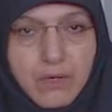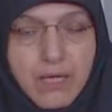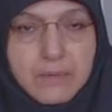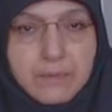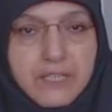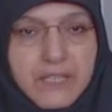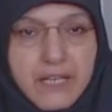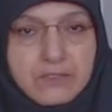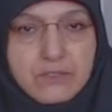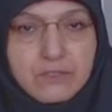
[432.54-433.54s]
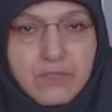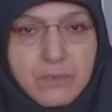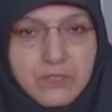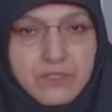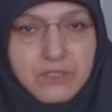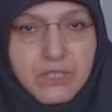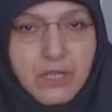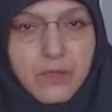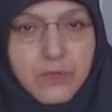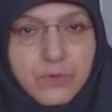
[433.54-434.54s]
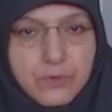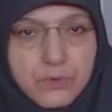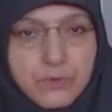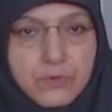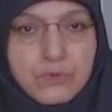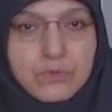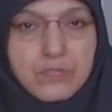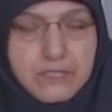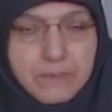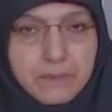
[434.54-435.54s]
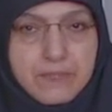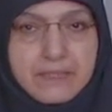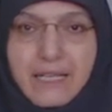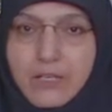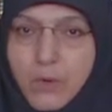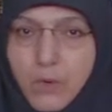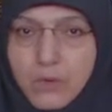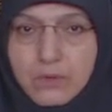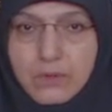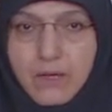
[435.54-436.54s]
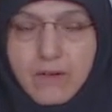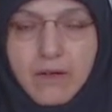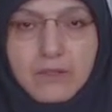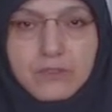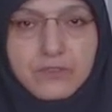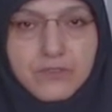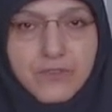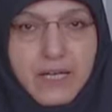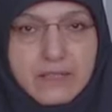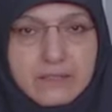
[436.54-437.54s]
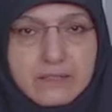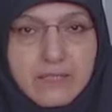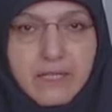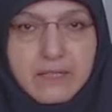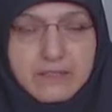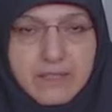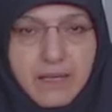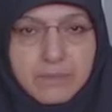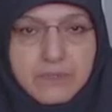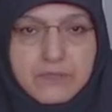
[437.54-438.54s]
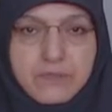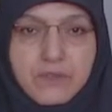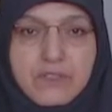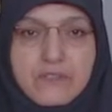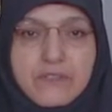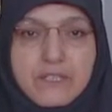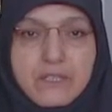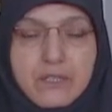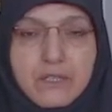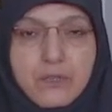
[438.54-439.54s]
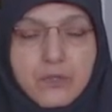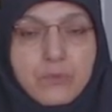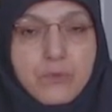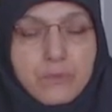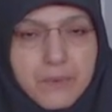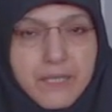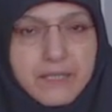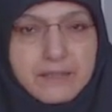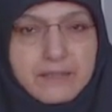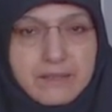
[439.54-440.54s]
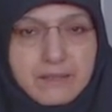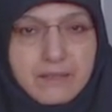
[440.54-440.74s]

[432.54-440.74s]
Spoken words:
and began to rummage through the spirit alone to find examples for living human beings